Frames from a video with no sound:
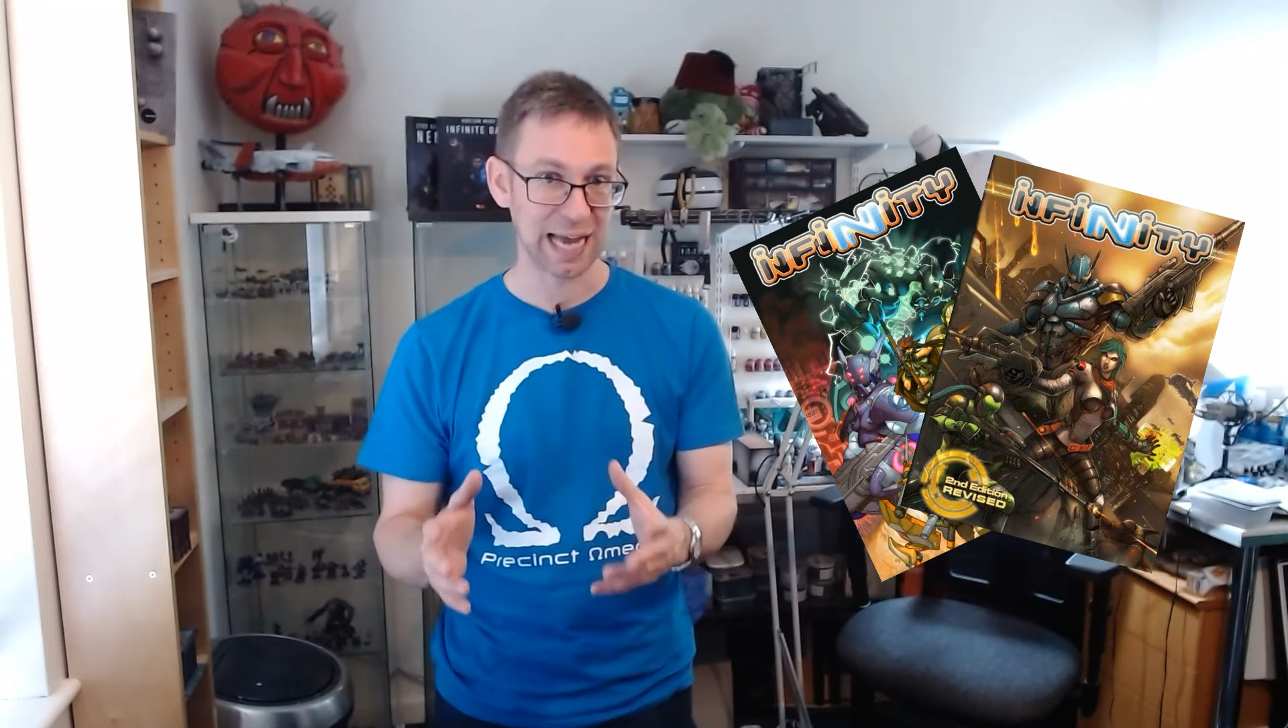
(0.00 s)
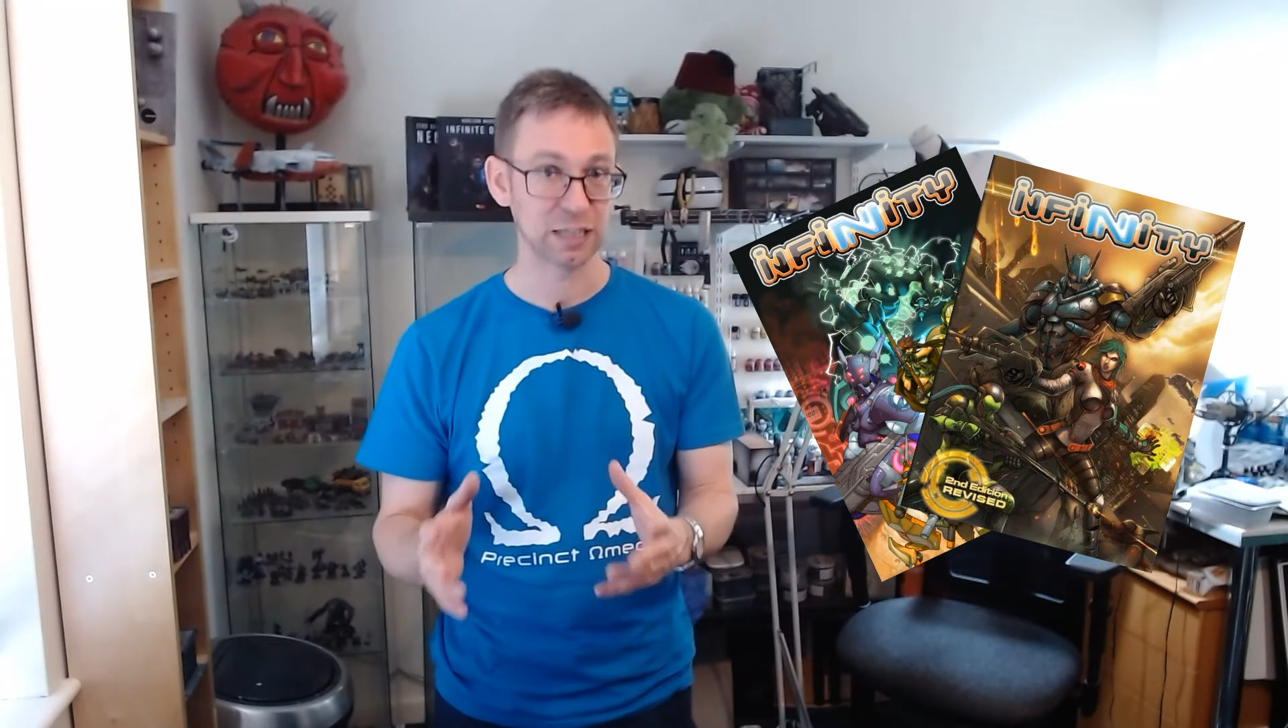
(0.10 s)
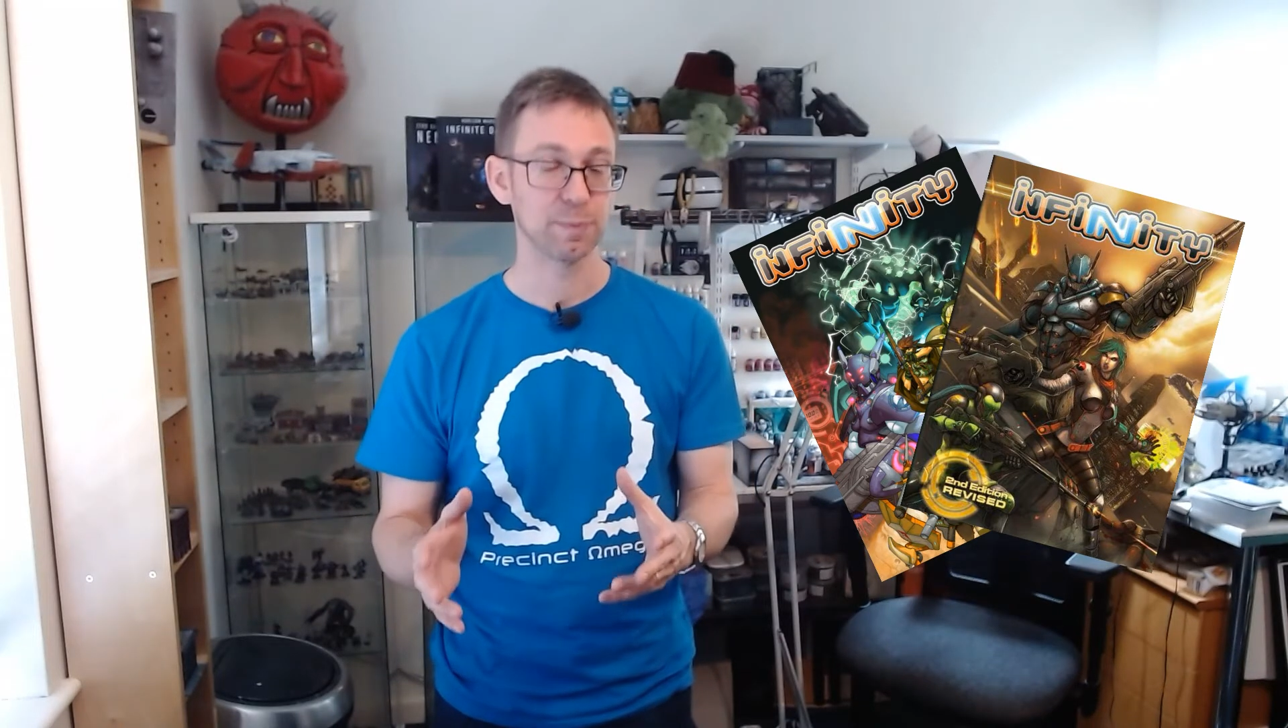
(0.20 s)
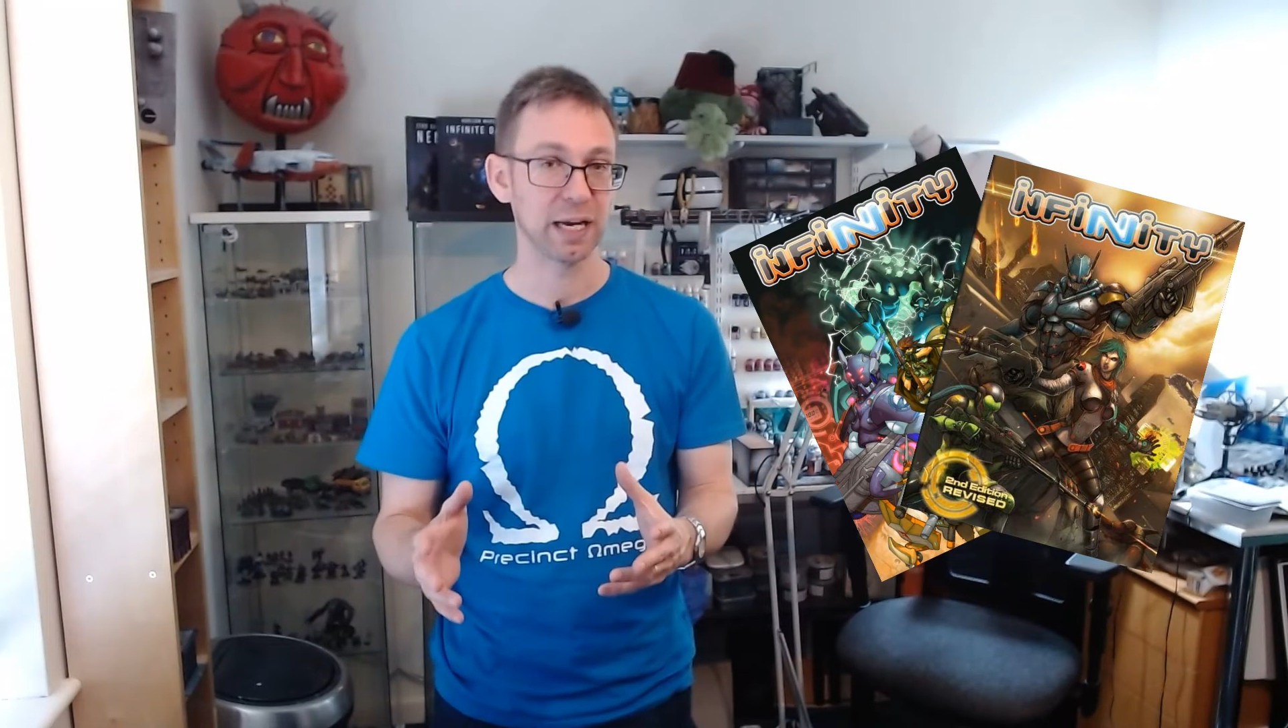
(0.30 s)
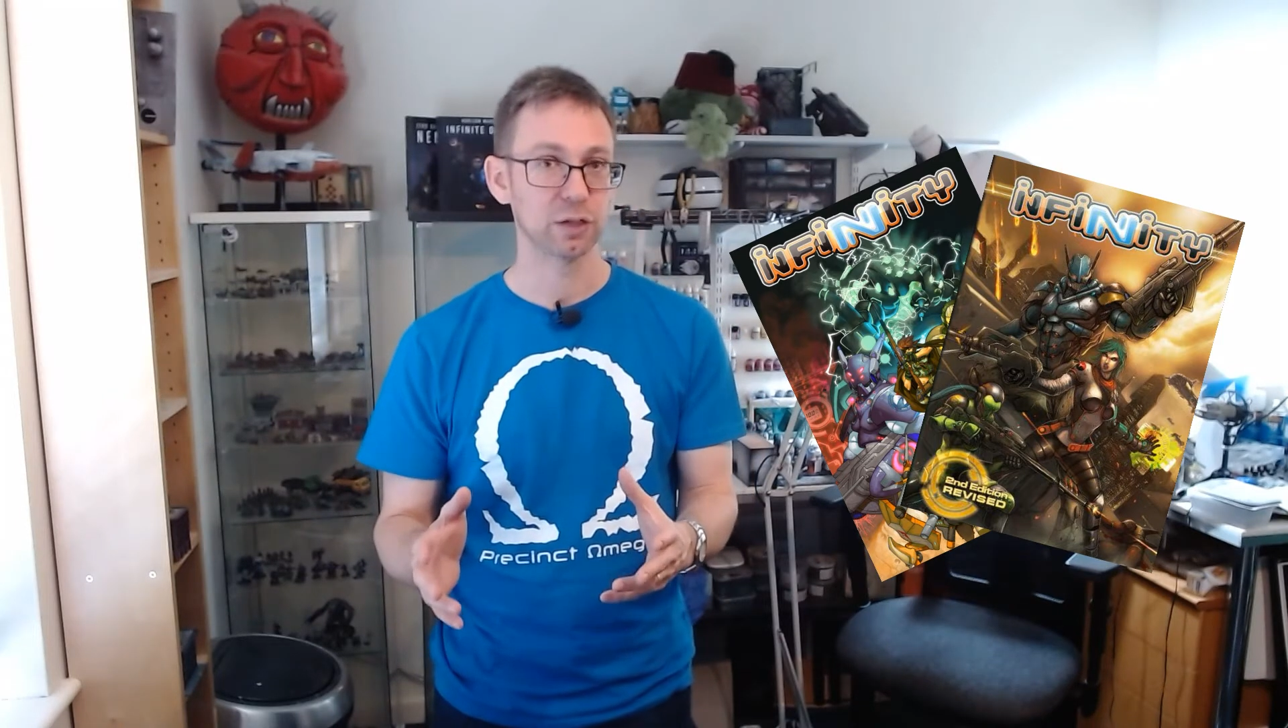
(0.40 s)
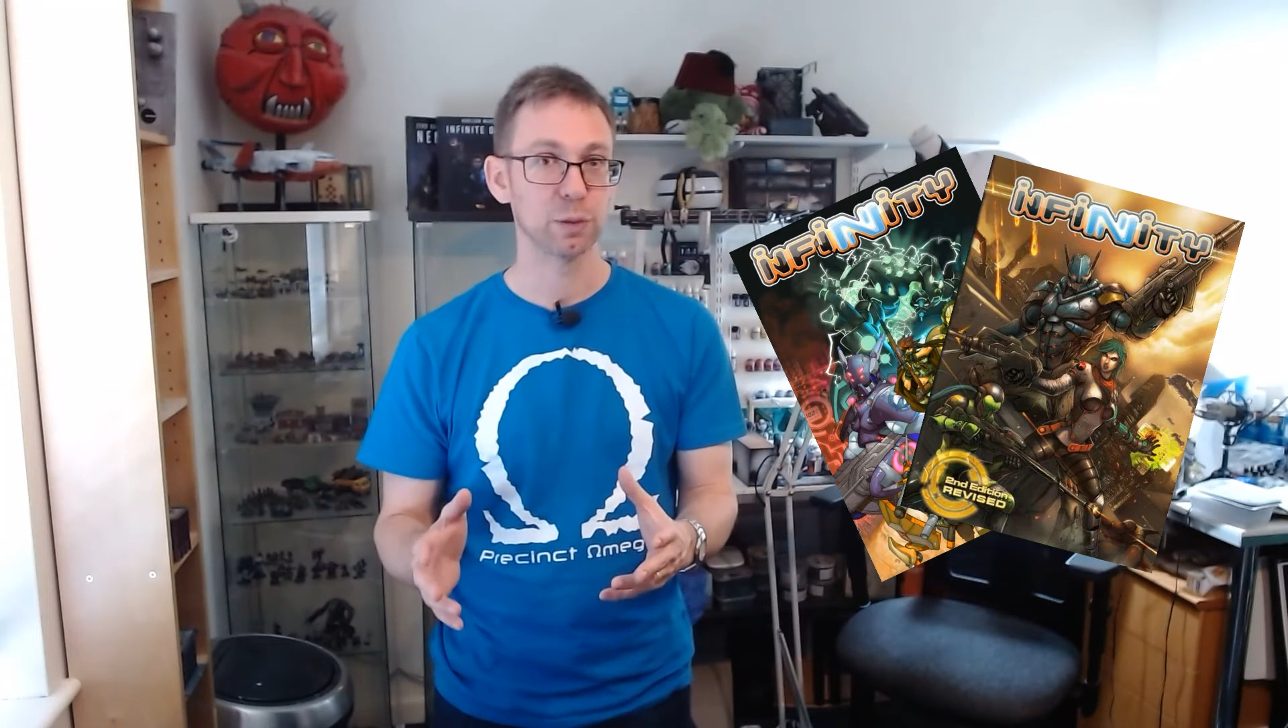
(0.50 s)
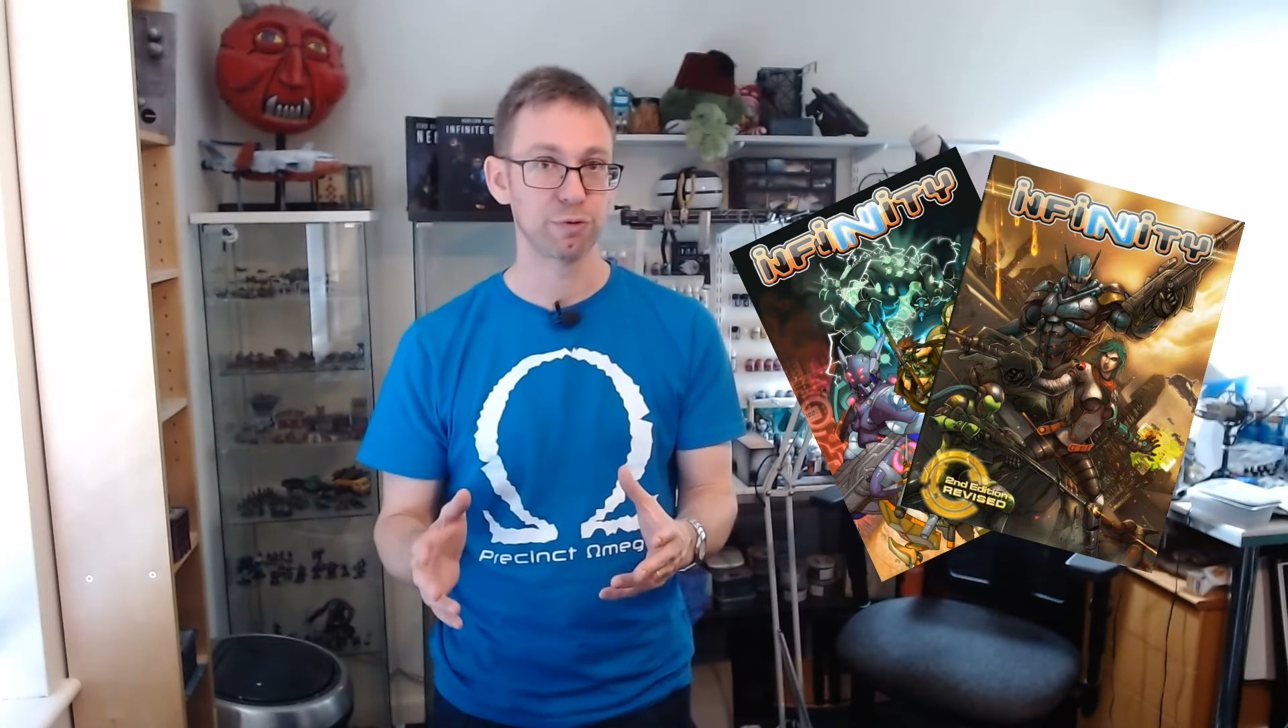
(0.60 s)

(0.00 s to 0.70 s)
aspect of